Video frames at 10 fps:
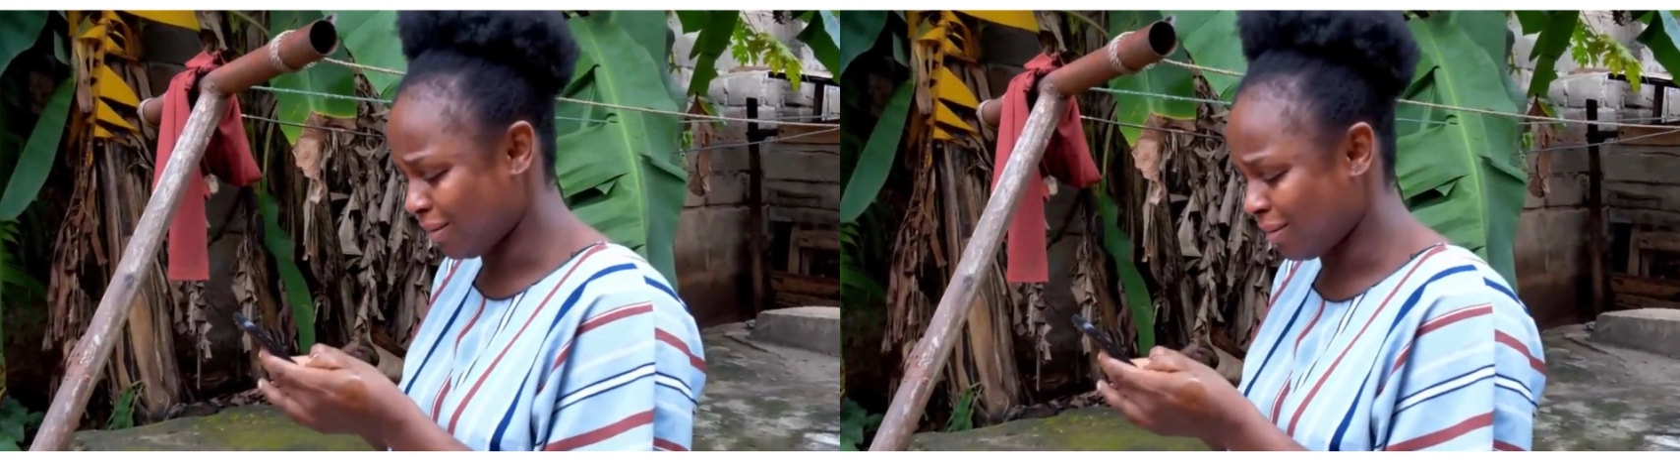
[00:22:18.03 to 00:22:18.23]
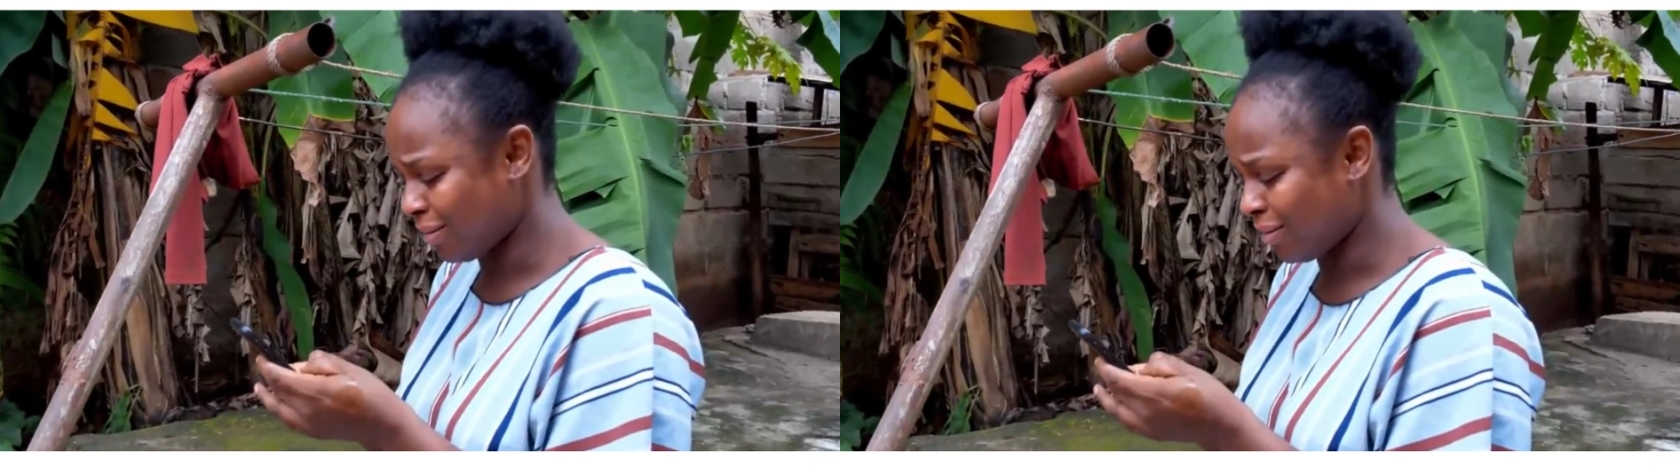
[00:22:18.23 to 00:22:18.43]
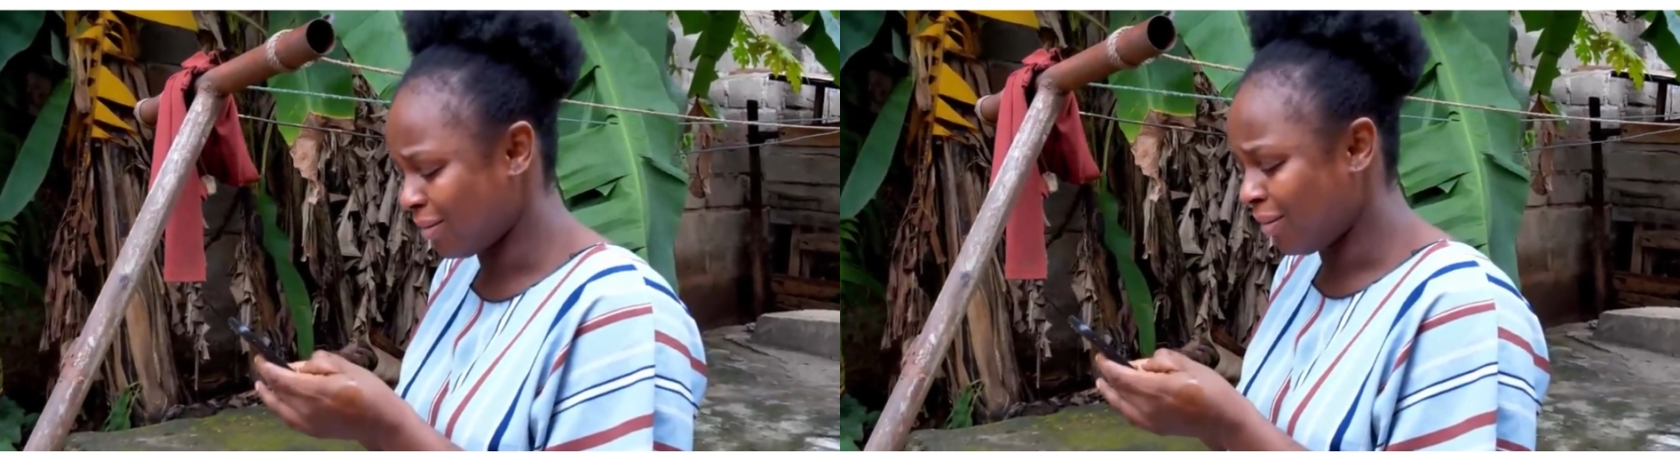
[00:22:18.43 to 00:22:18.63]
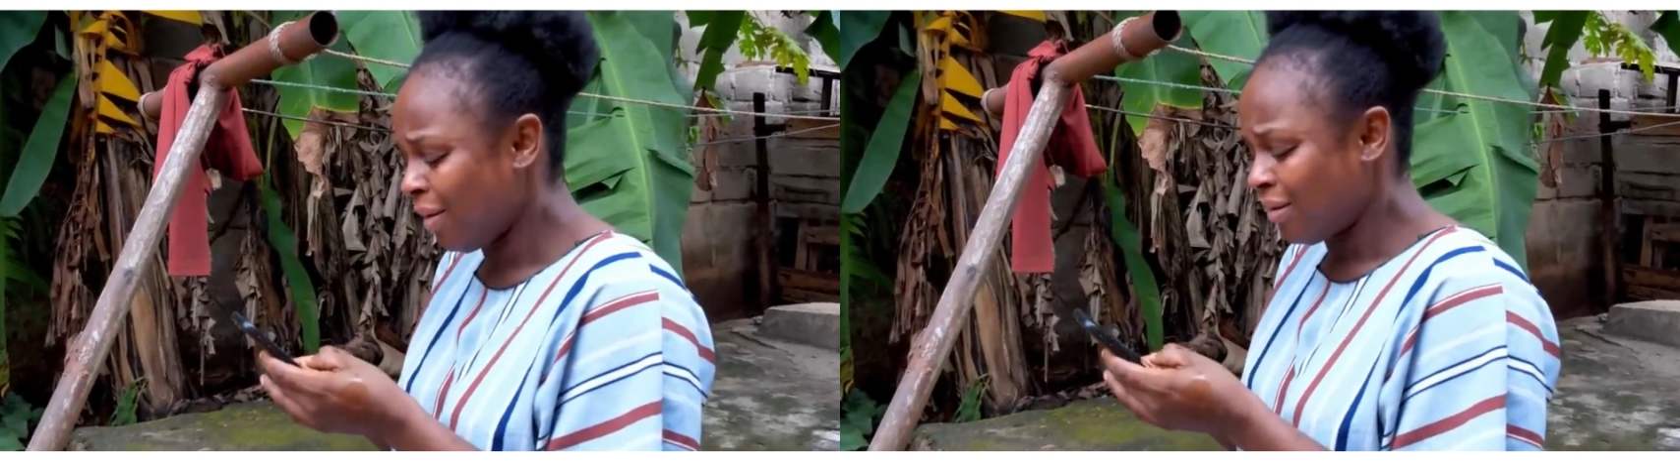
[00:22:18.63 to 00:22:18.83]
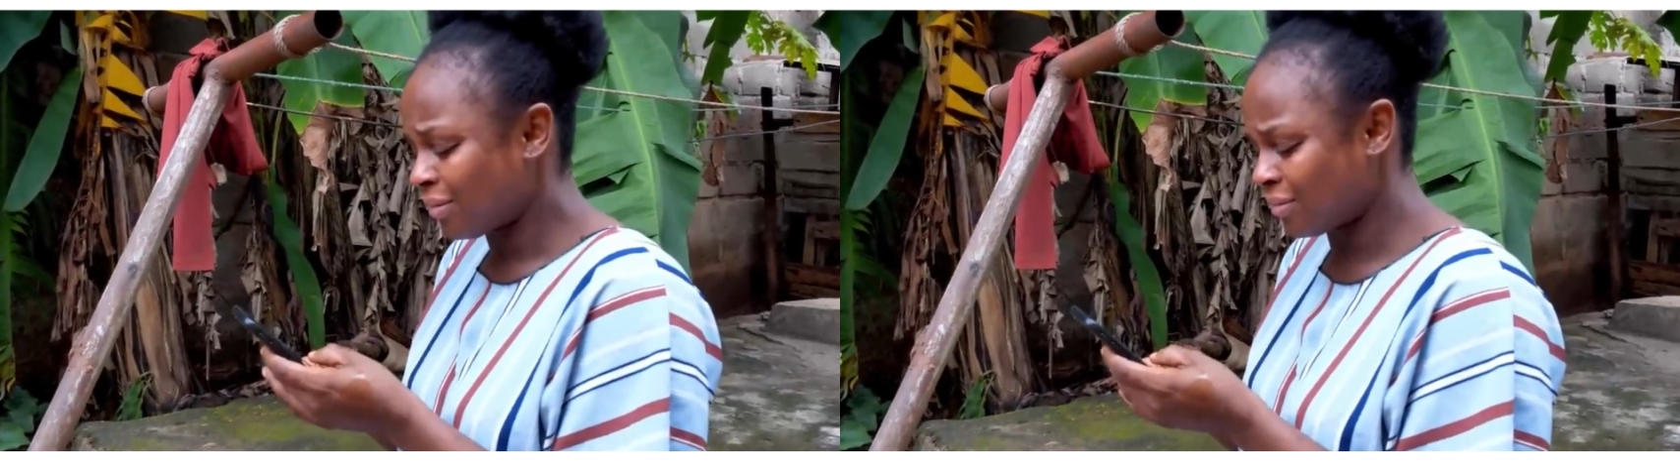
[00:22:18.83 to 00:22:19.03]
this
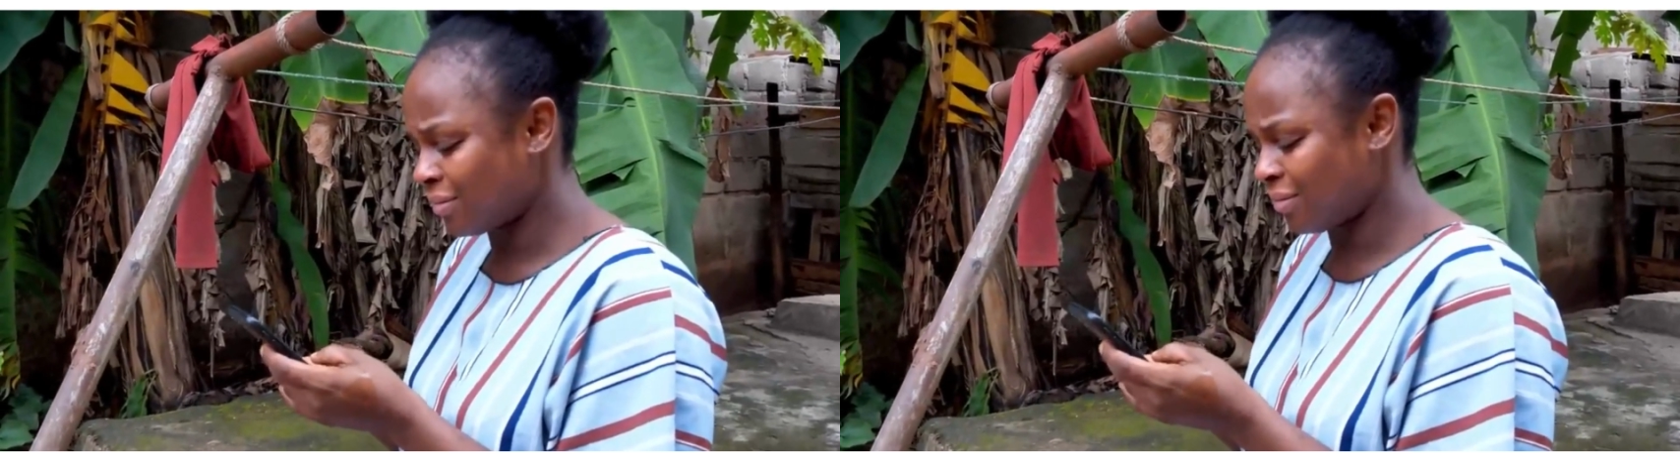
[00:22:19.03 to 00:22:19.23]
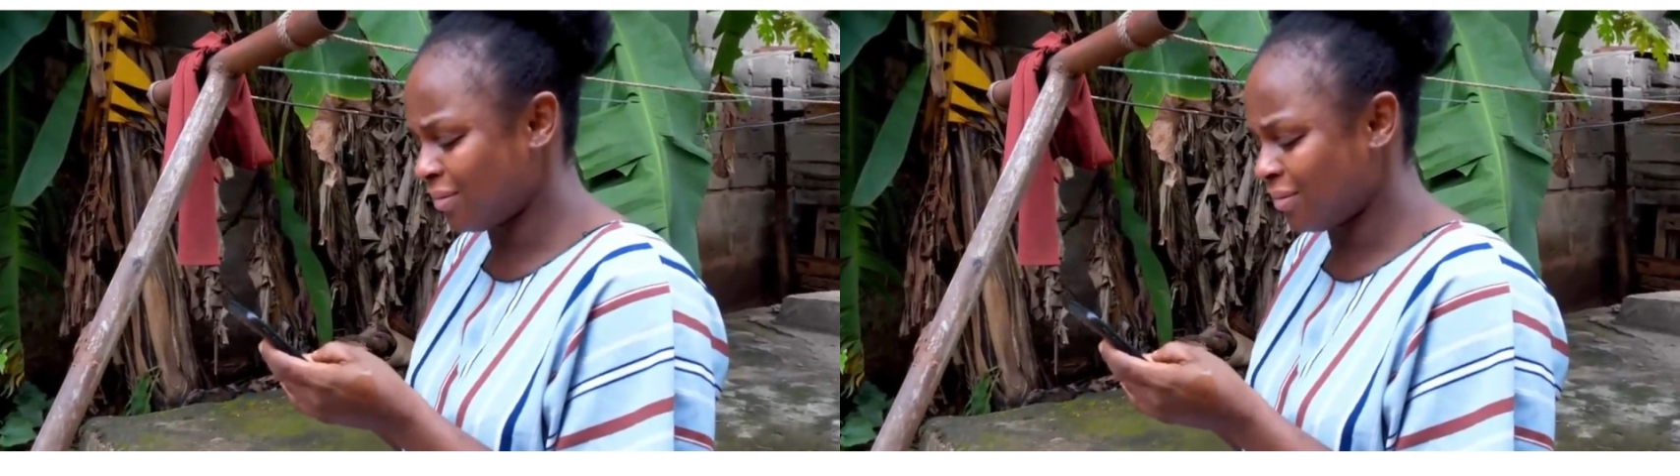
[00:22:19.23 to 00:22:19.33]
way?